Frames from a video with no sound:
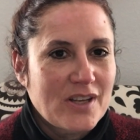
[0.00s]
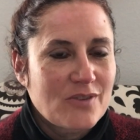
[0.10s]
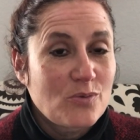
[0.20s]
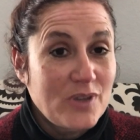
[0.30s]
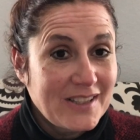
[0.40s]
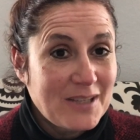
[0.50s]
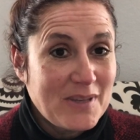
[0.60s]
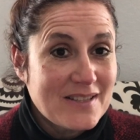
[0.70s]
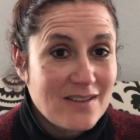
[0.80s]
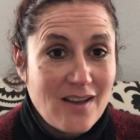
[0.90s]
It really
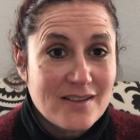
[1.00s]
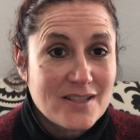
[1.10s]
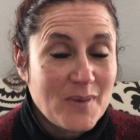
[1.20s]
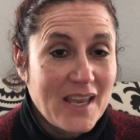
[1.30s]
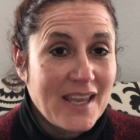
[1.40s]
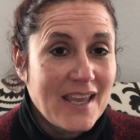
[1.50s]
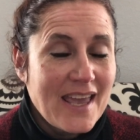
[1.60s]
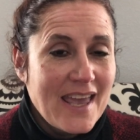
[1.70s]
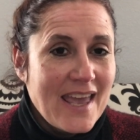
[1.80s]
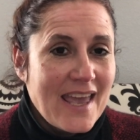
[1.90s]
means a lot to me.
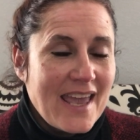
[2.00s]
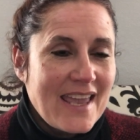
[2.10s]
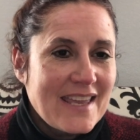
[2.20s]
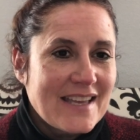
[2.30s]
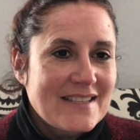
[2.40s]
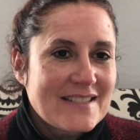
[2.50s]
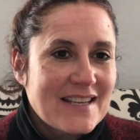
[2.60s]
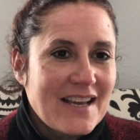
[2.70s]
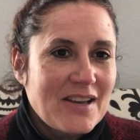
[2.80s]
And